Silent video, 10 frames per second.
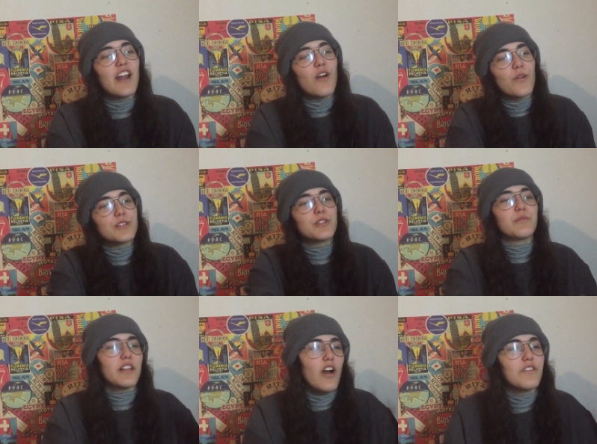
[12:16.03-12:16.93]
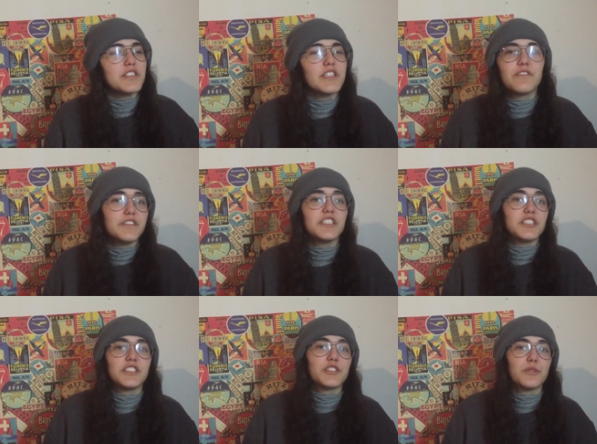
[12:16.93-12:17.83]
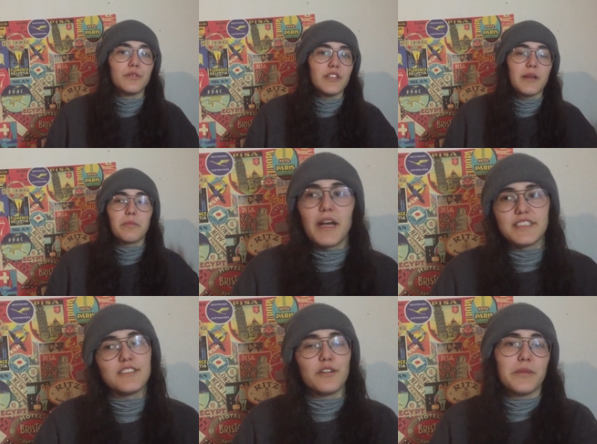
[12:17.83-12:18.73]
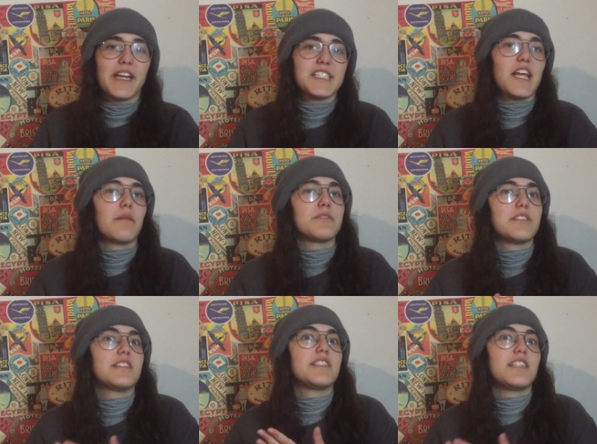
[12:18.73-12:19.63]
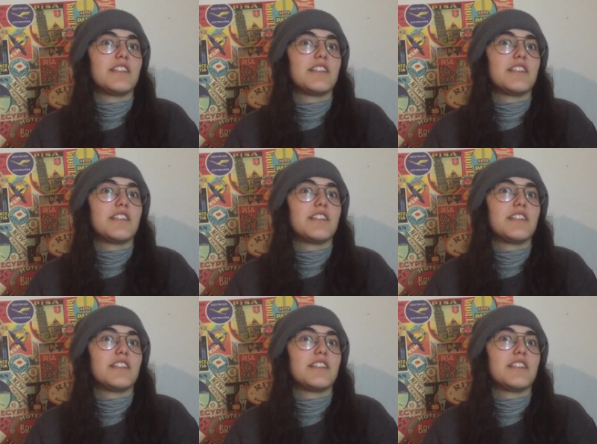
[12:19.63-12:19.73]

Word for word: And also, well, obviously finishing school, like passing all my exams this